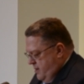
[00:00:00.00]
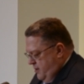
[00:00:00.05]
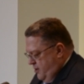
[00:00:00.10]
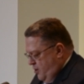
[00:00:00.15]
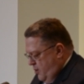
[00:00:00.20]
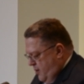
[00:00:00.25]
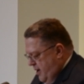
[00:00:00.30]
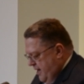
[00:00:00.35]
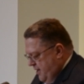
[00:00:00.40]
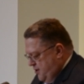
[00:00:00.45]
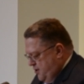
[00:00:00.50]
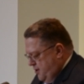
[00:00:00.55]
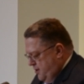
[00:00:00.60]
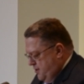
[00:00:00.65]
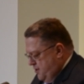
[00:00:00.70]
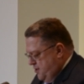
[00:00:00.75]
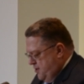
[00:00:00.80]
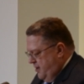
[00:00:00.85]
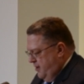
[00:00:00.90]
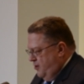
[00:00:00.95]

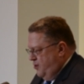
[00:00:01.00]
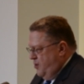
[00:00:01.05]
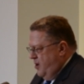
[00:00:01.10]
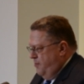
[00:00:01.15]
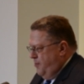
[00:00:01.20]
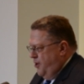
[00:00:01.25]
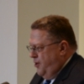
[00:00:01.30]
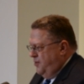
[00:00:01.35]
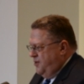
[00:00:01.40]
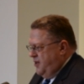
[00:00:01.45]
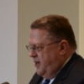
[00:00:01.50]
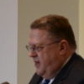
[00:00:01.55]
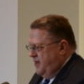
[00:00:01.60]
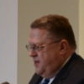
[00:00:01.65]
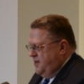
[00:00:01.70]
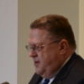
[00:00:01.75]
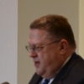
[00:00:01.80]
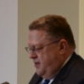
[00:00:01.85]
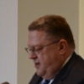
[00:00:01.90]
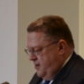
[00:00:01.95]
corrections and criminal
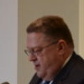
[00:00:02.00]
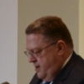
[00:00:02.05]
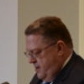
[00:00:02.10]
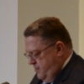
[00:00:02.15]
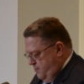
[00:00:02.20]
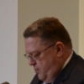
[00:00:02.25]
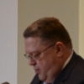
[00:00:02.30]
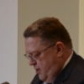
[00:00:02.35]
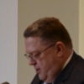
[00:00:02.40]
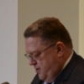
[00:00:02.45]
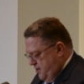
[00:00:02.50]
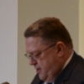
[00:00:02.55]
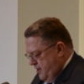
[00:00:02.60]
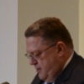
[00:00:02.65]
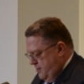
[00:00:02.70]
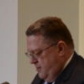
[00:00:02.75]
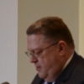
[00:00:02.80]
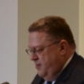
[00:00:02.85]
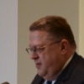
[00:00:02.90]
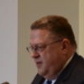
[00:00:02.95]
justice person,